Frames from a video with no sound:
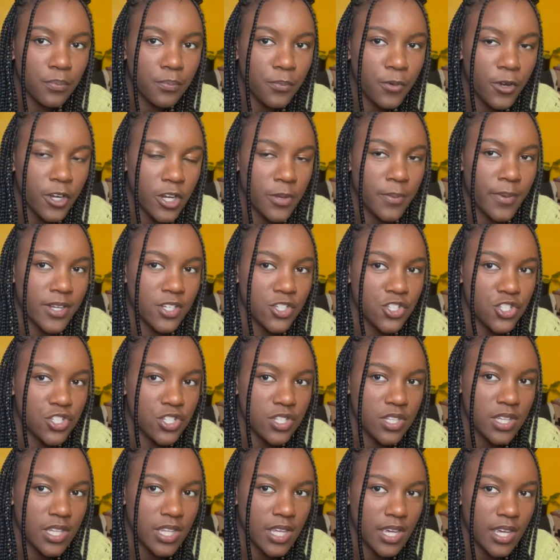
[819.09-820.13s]
pretty much
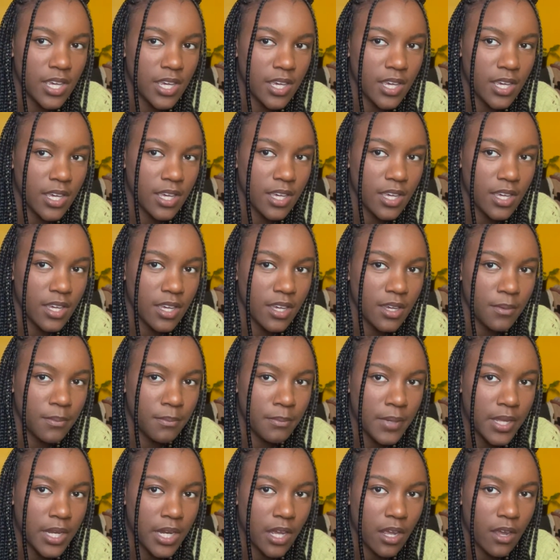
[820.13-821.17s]
the
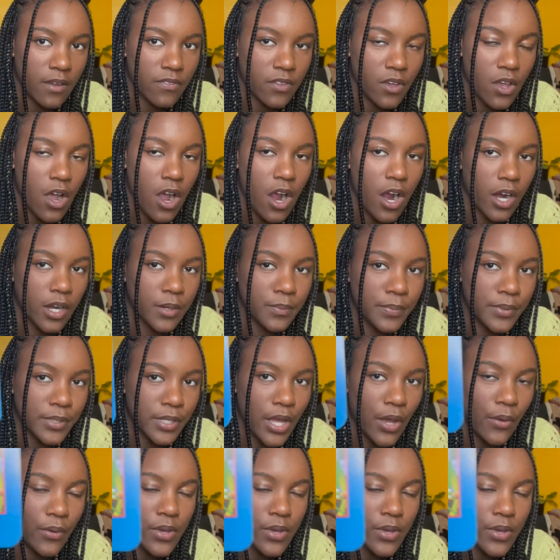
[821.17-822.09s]
meaning of the card below